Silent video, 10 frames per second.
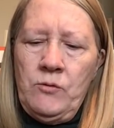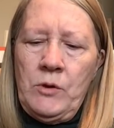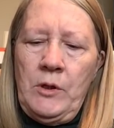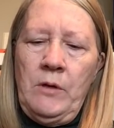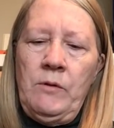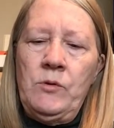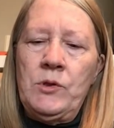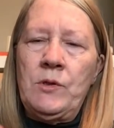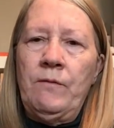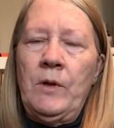try to give you
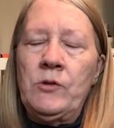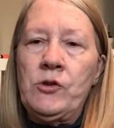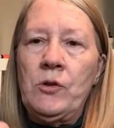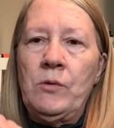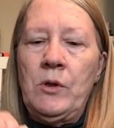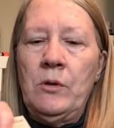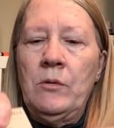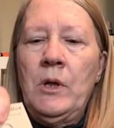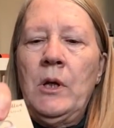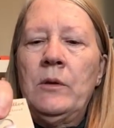just a fast show here.
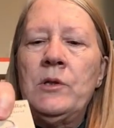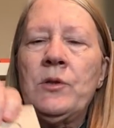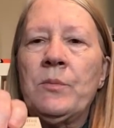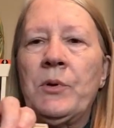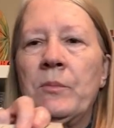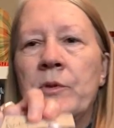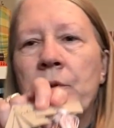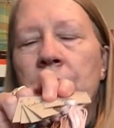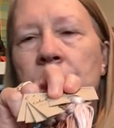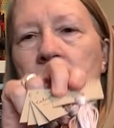These are the
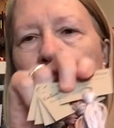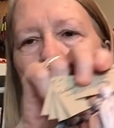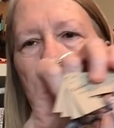primitives.